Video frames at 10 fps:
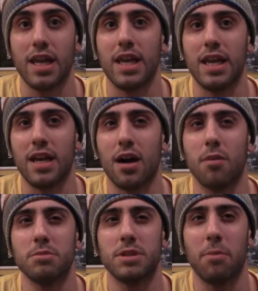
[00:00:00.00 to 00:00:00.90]
He
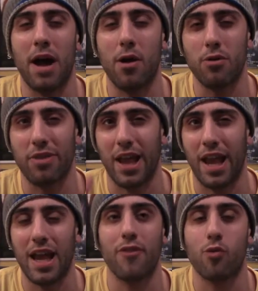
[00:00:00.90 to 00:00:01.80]
comes about the
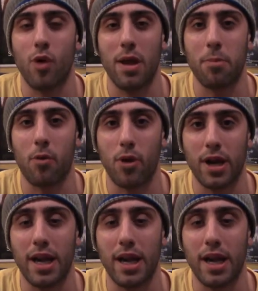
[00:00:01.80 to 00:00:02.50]
halfway point,